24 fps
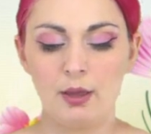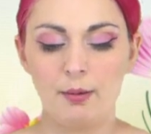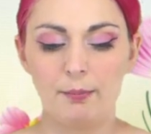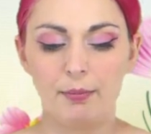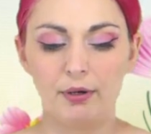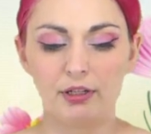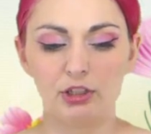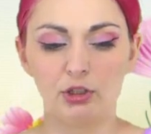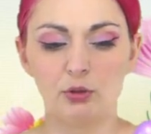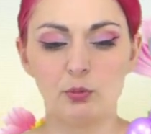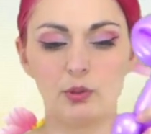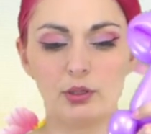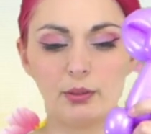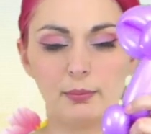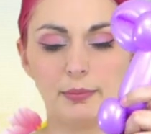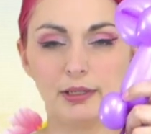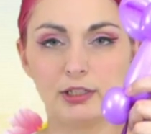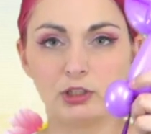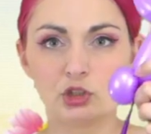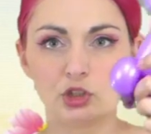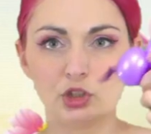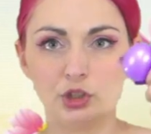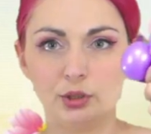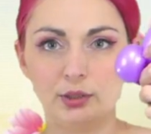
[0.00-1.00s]
but you want to
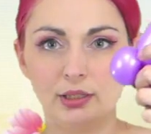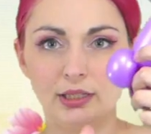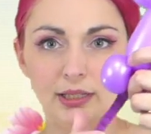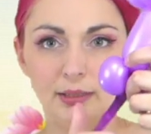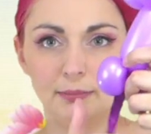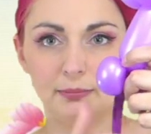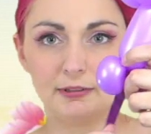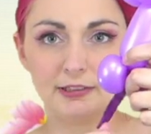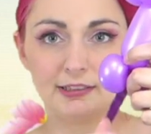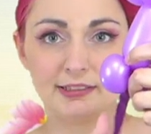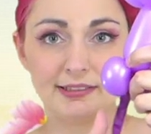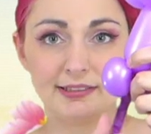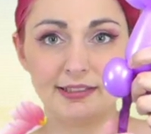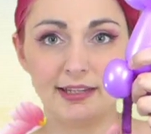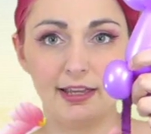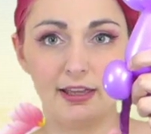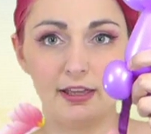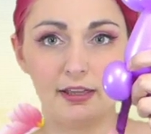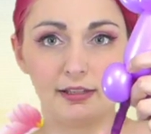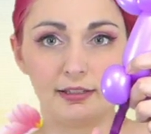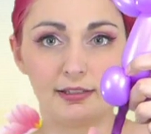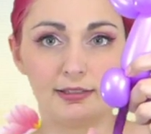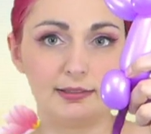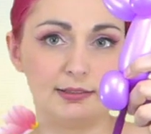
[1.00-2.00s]
make sure you keep this
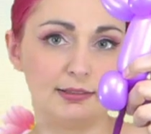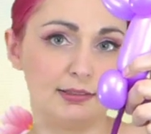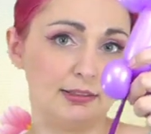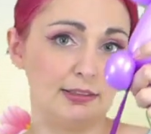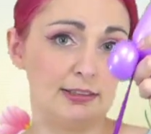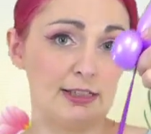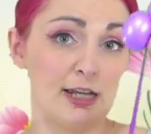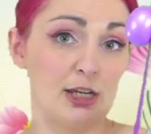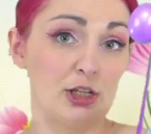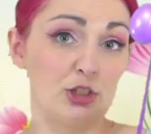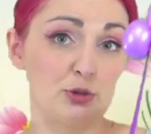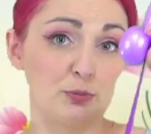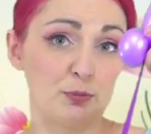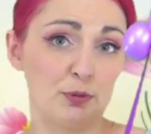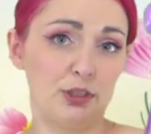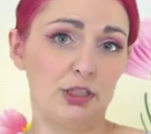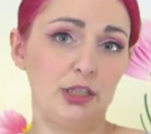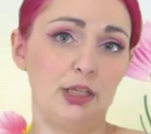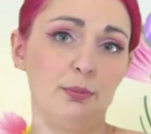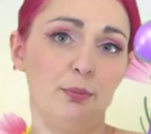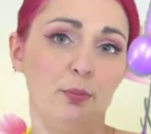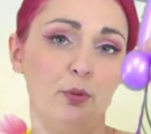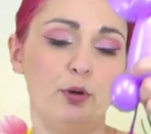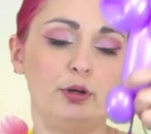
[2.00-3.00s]
tail because the tail is
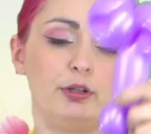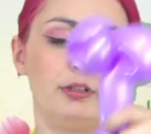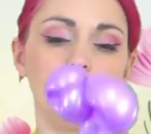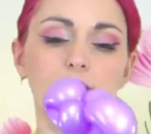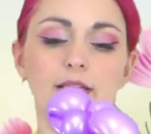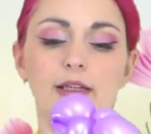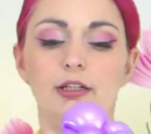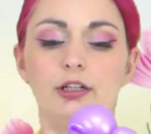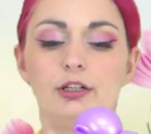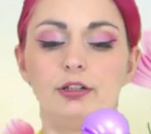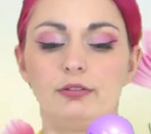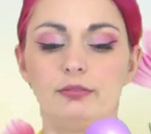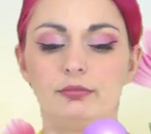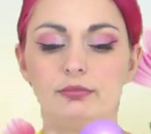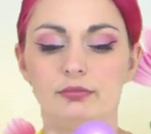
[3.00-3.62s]
pretty important later.